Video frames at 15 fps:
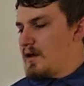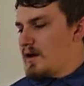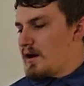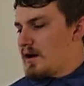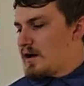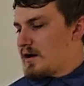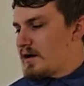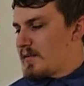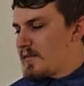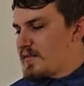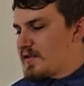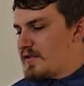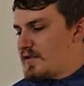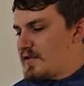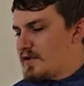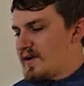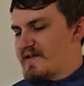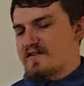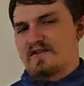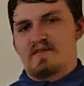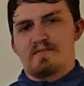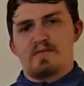um, the
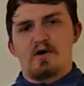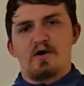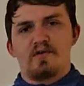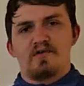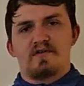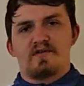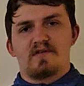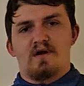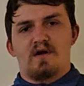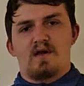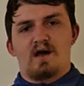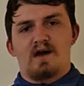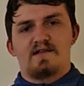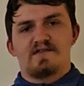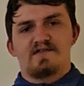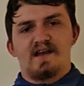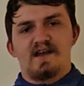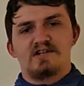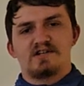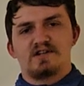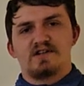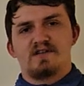U.S. has imposed a lot of
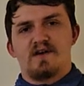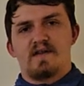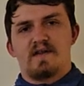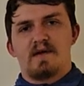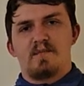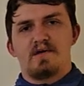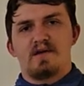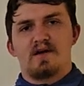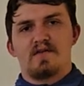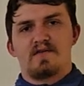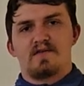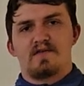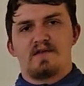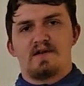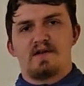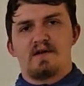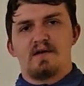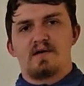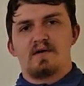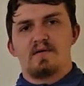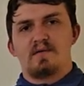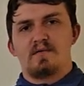sanctions on them because of the
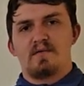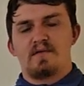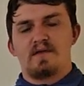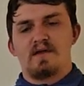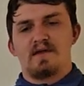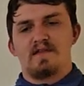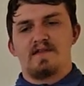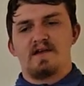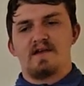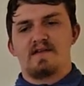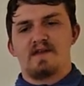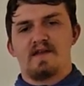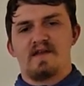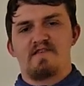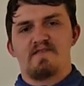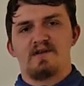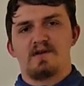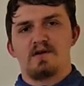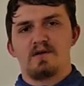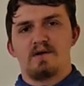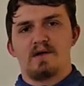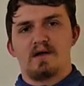the things that they've been
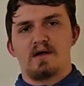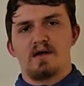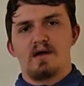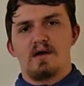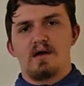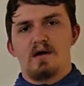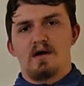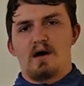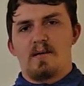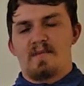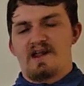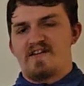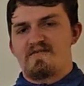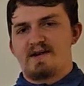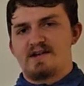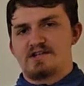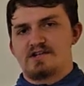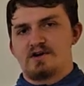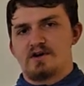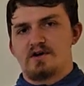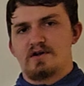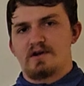doing um, that I've mentioned
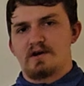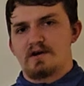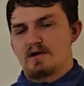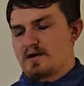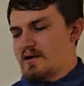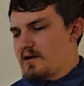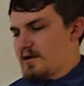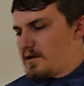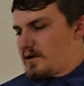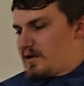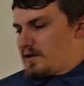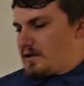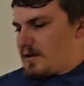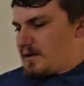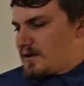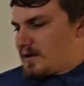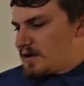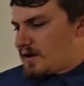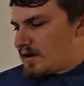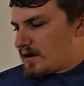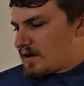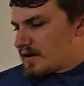earlier.
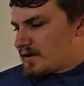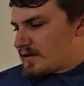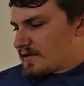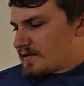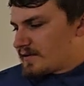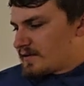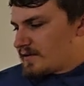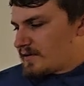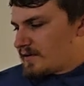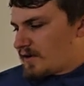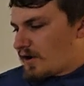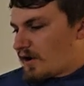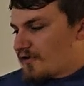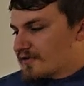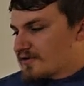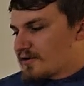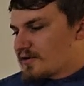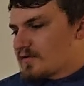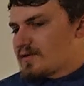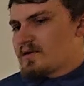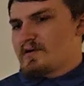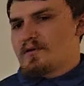Uh,
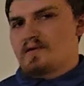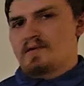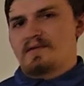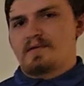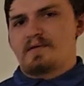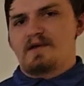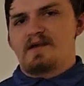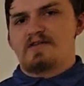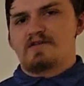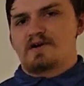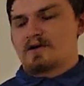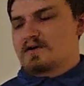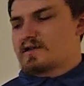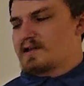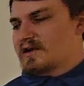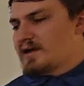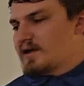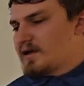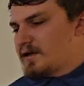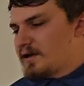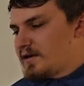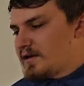also, internally,
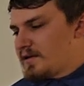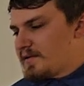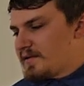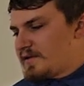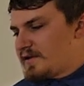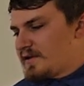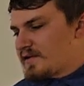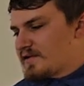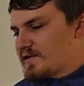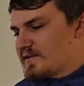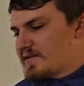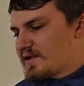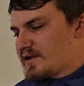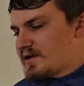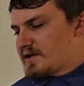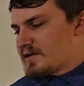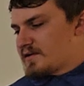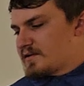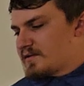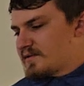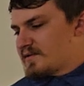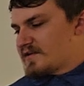the civilian
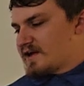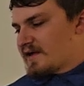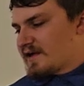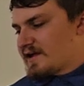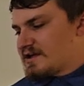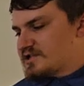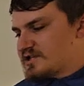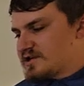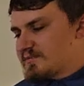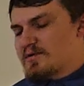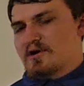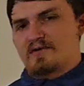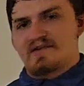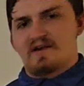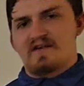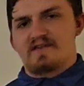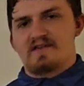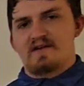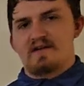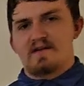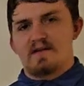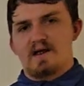retaliation and
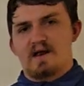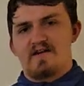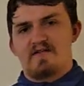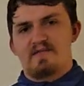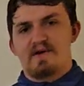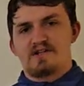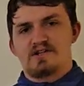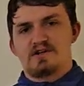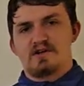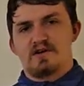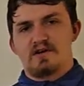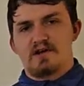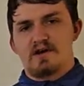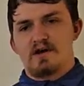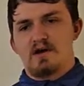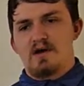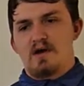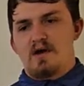protesting that I've mentioned earlier